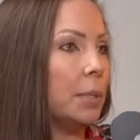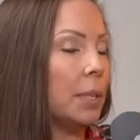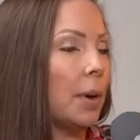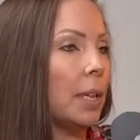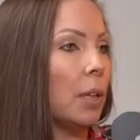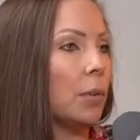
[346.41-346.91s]
So
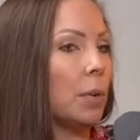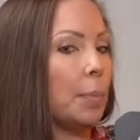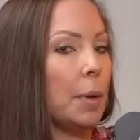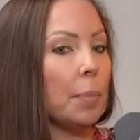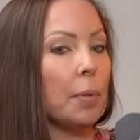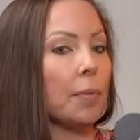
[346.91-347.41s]
I'd loan to
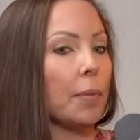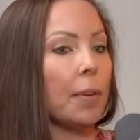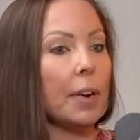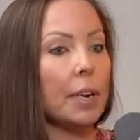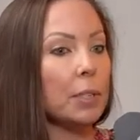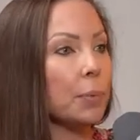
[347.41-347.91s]
people for
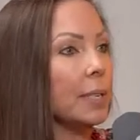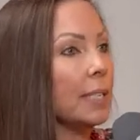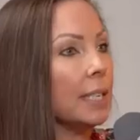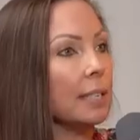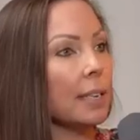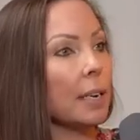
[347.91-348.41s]
various reasons,